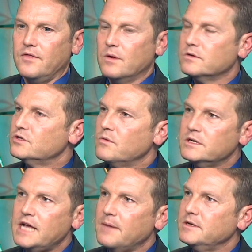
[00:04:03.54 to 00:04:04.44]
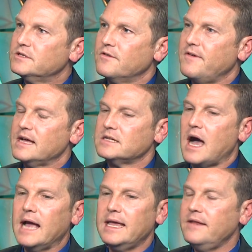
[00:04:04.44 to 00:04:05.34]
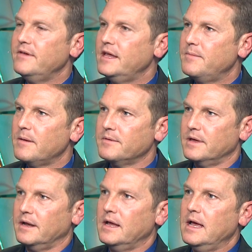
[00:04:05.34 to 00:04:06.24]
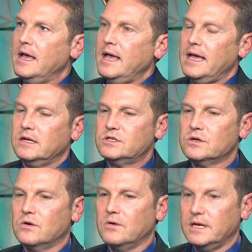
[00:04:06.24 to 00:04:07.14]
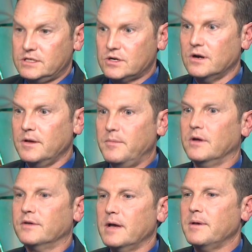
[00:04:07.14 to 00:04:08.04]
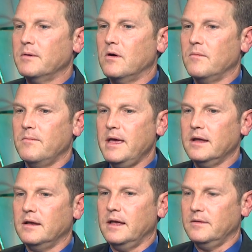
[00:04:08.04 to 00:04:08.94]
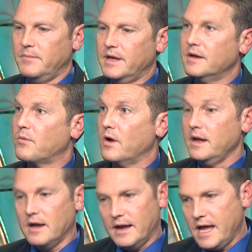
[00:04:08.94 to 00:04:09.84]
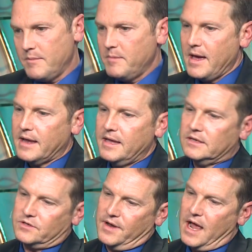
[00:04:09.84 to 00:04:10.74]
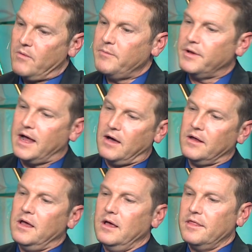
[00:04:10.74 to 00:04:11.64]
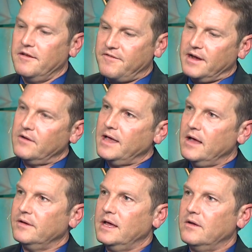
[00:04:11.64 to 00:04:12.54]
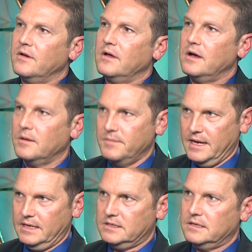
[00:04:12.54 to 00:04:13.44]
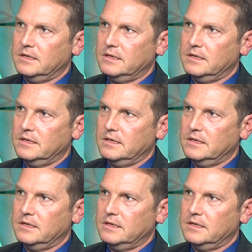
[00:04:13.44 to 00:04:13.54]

there was so much happening so fast, I can't even keep up with it. Yeah. And so it started to build up, and I'm going, man, and begin to pray, and God had me back in. So now we put out the Final Countdown update.